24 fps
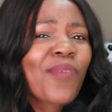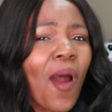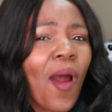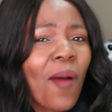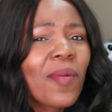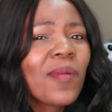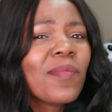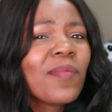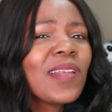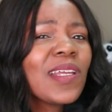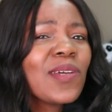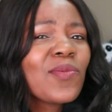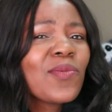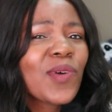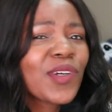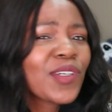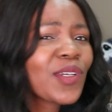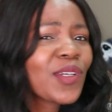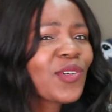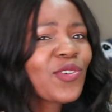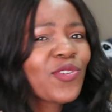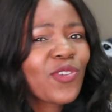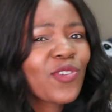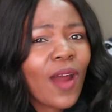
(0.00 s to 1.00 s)
probably
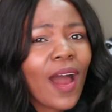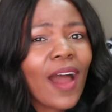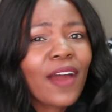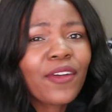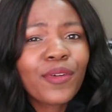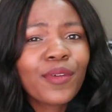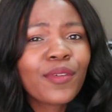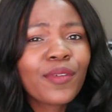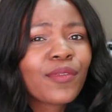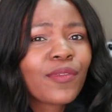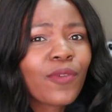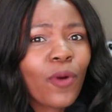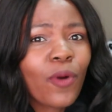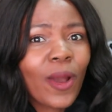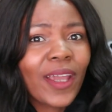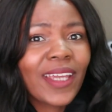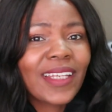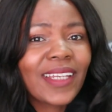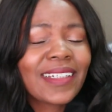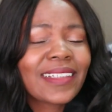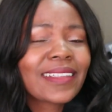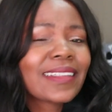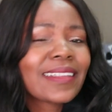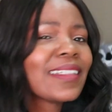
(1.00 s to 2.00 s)
want to try to
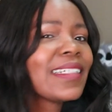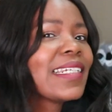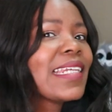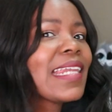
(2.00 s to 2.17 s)
avoid the